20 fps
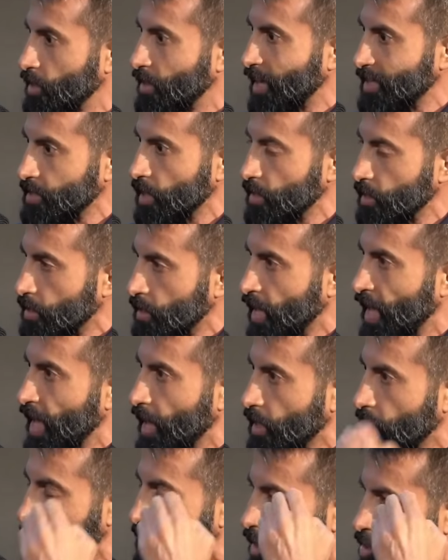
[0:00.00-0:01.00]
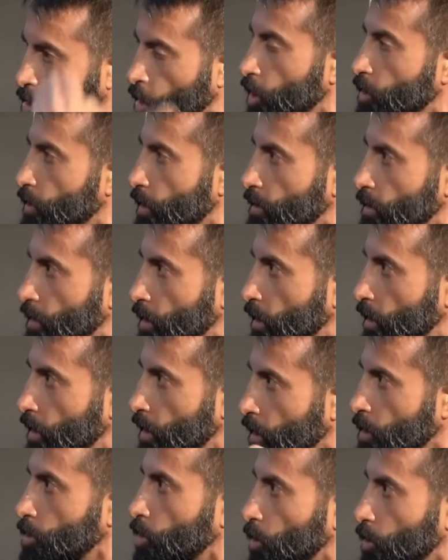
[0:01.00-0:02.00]
it doesn't take the children
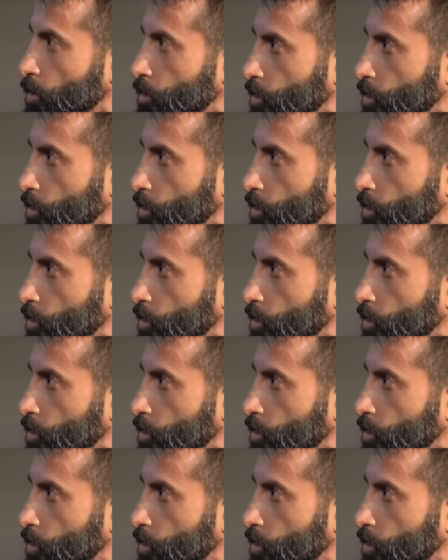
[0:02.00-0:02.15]
into